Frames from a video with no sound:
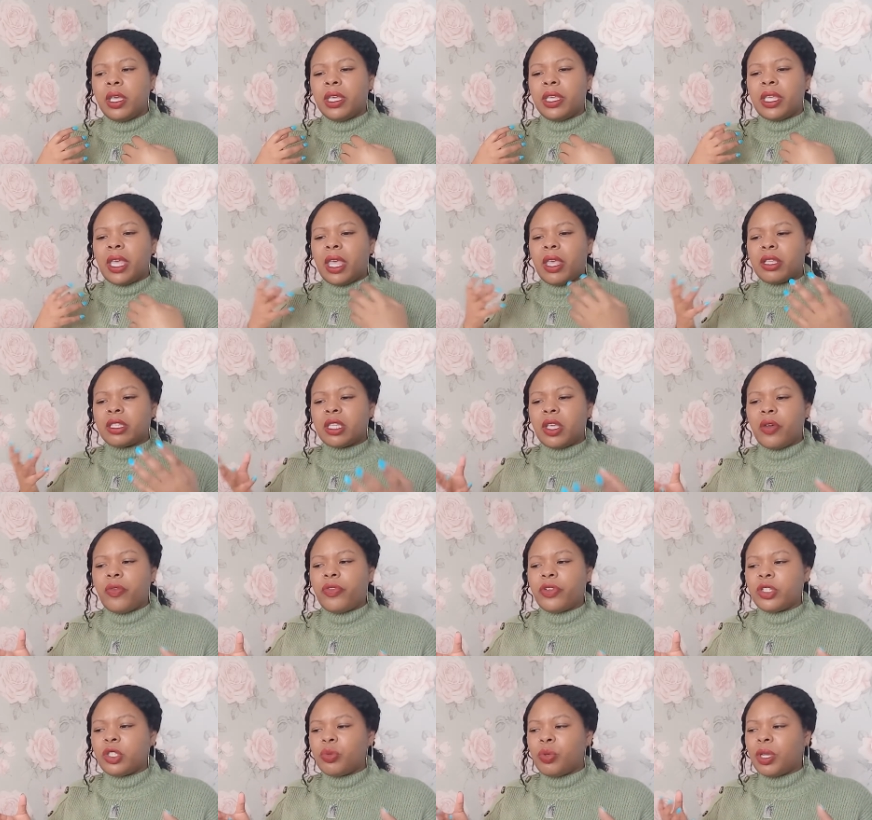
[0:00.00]
get yourself
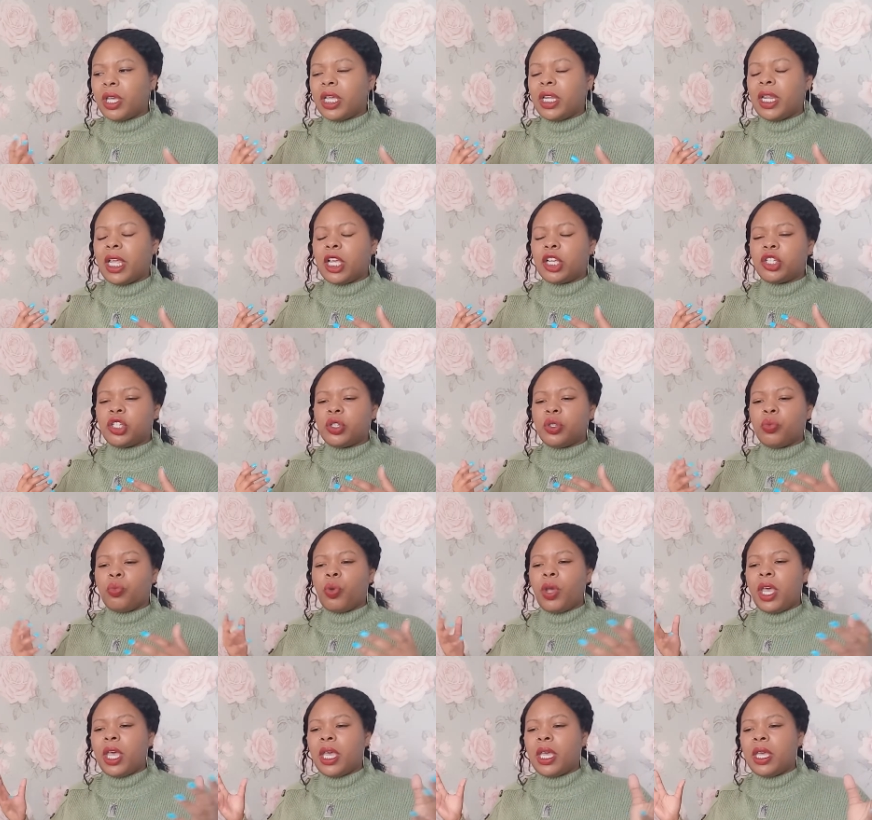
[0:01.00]
into a connection
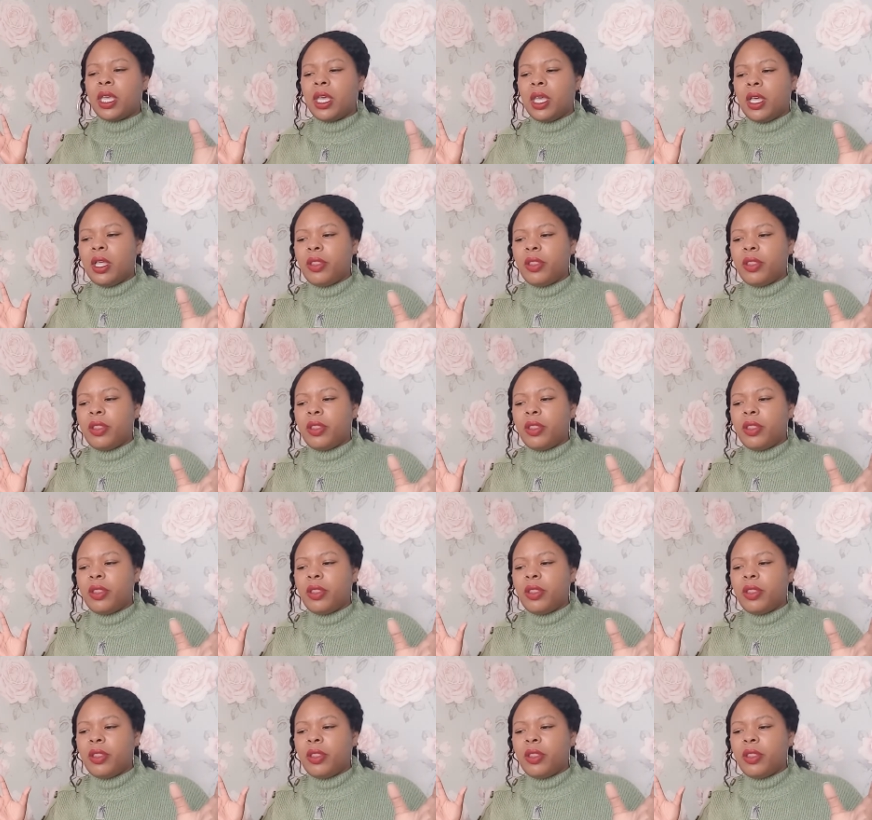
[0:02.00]
where